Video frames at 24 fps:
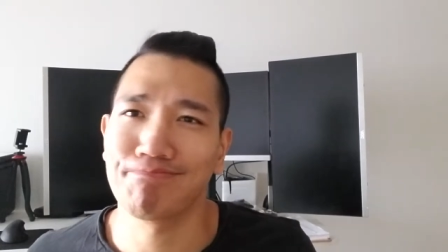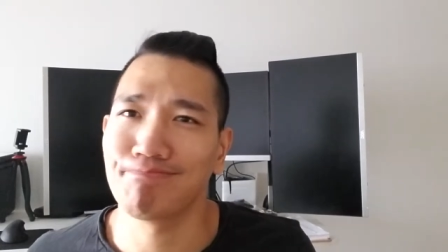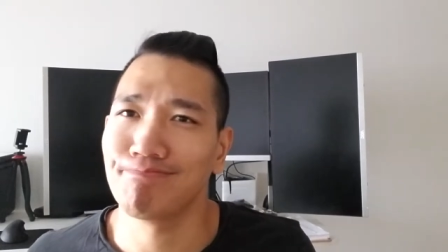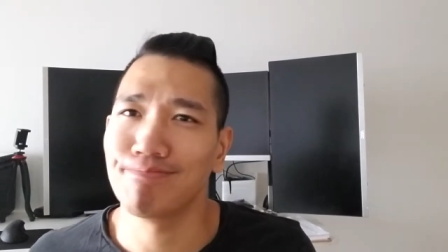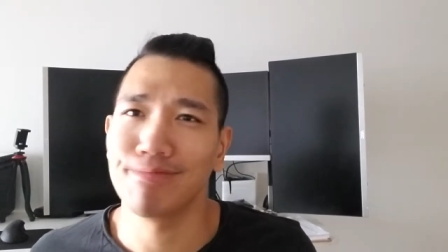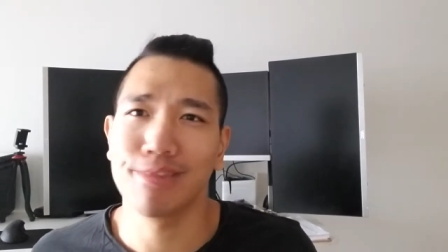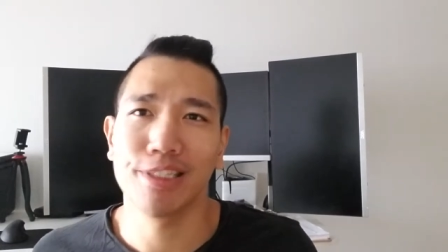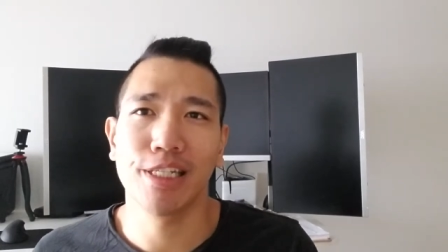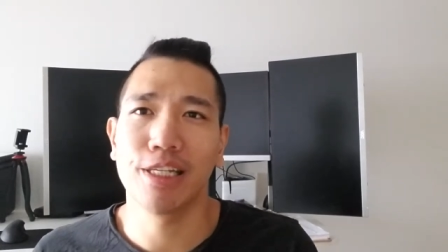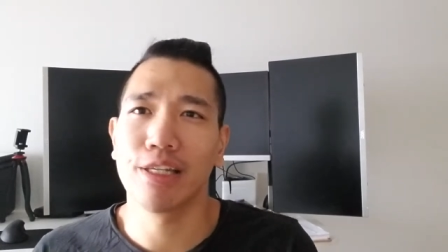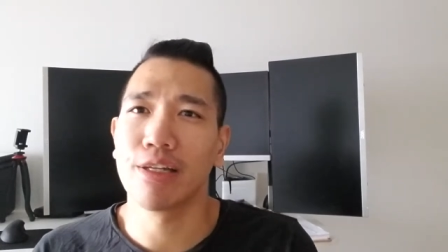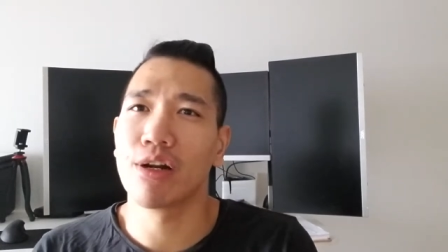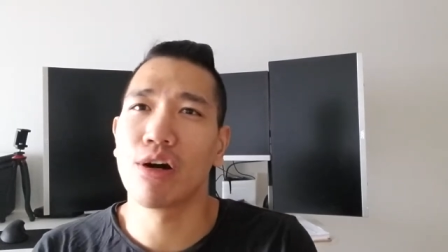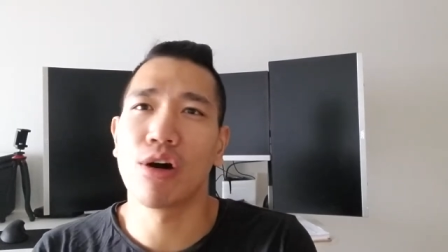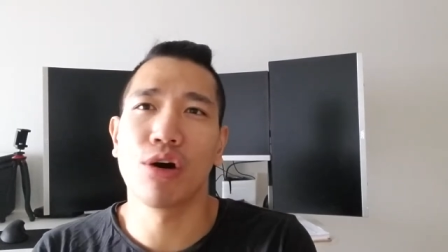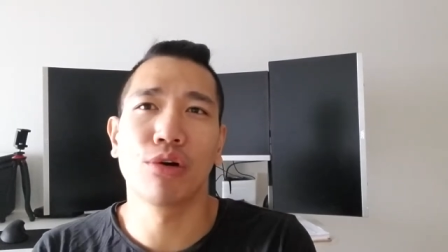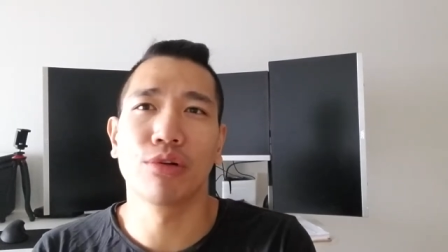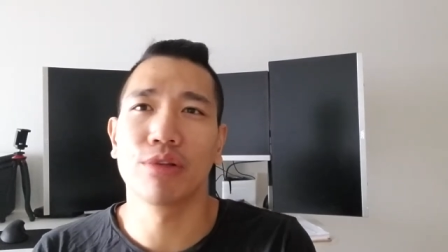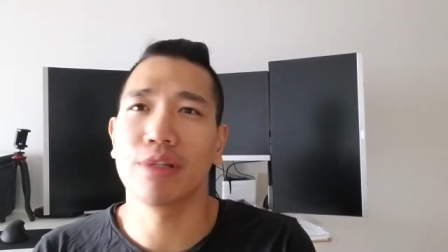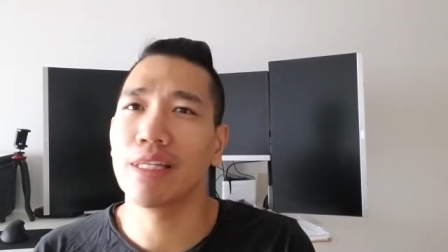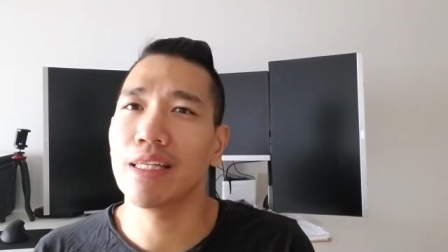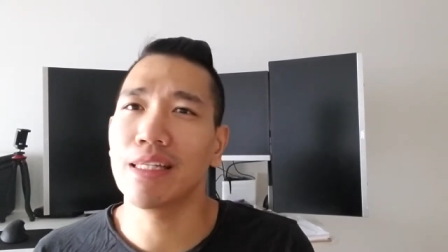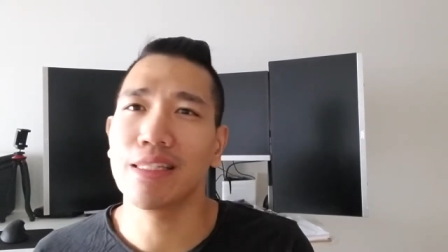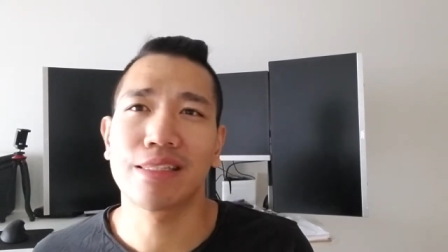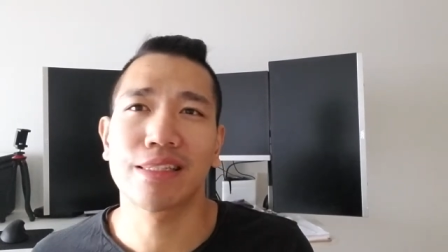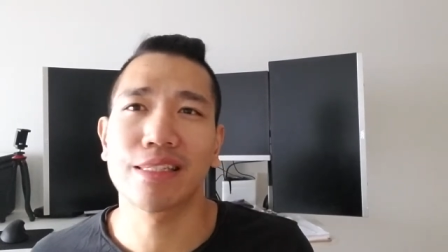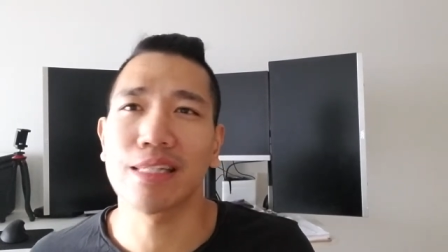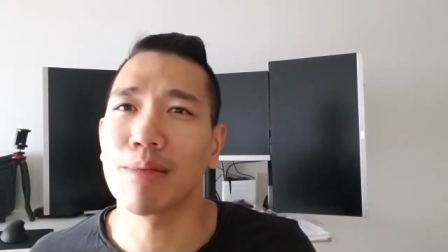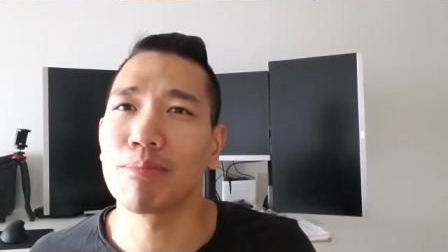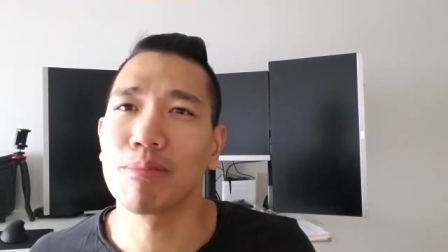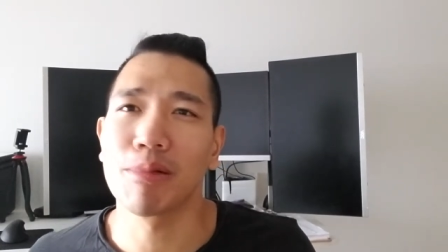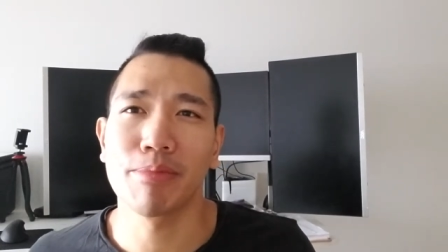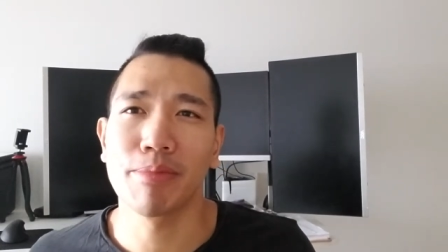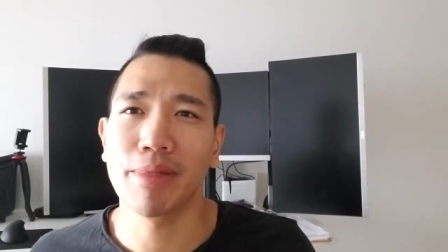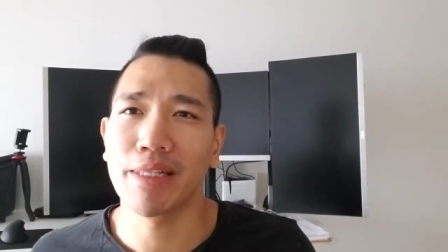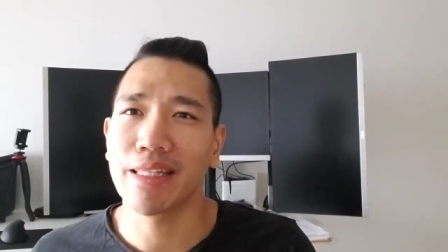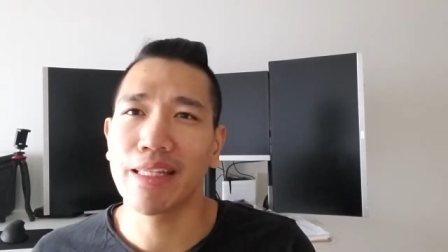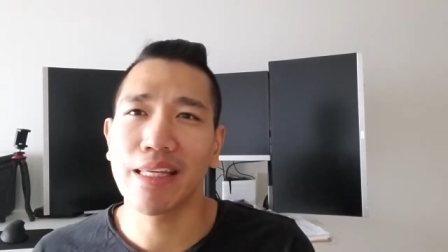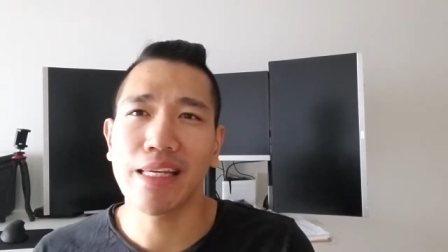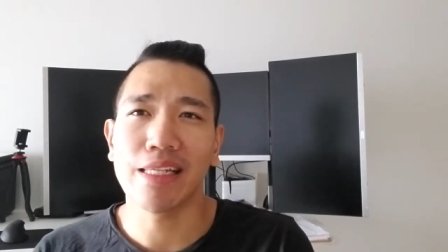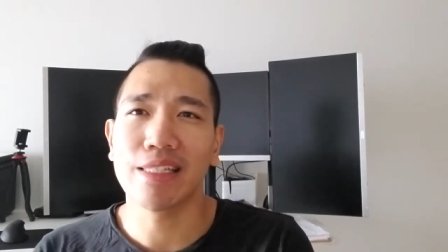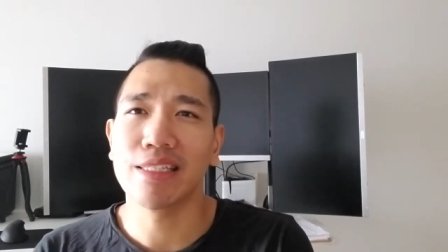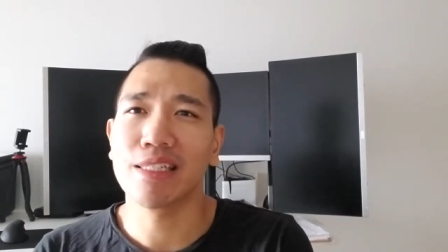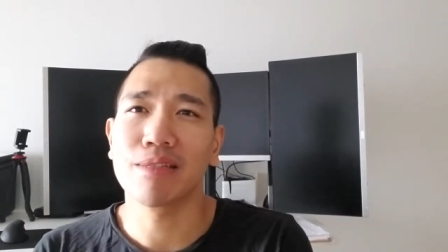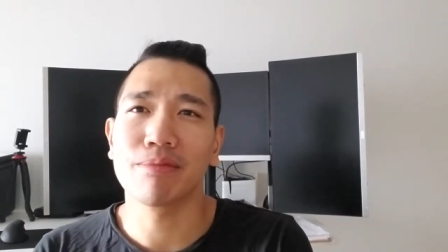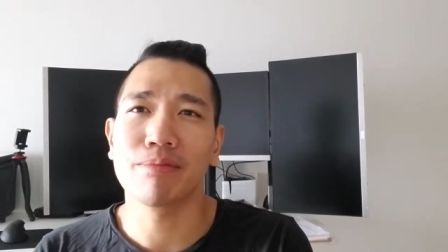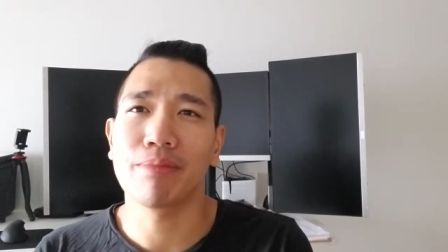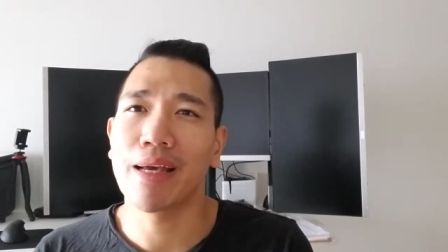you don't need
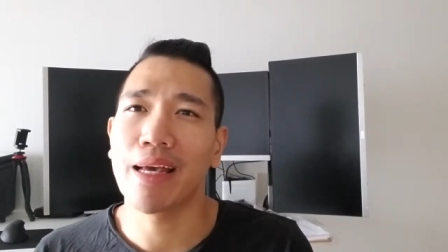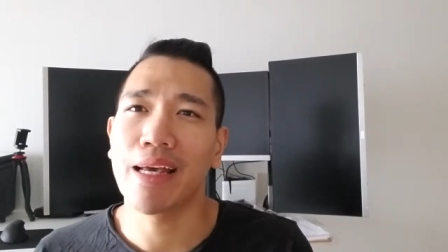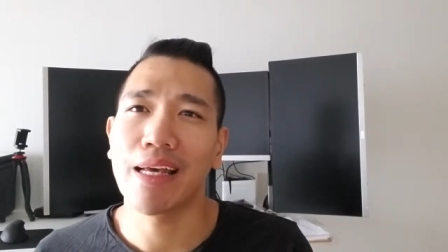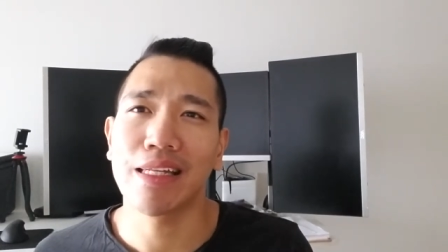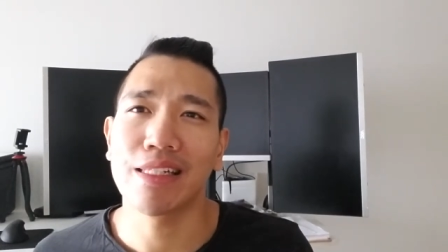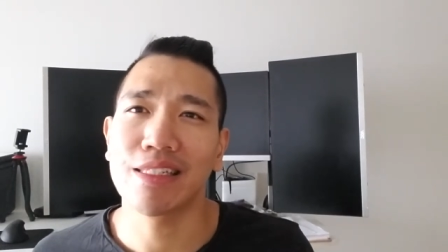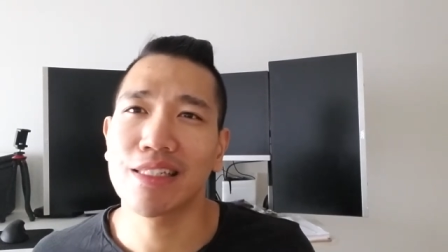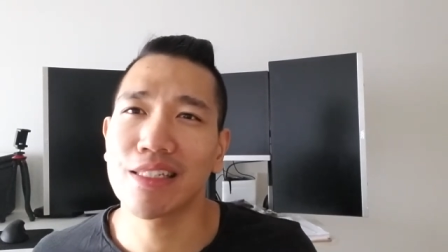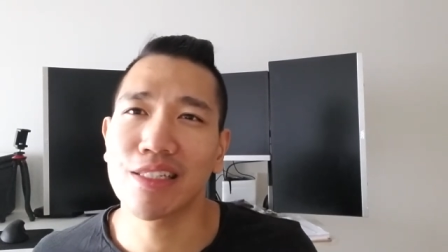supplementation man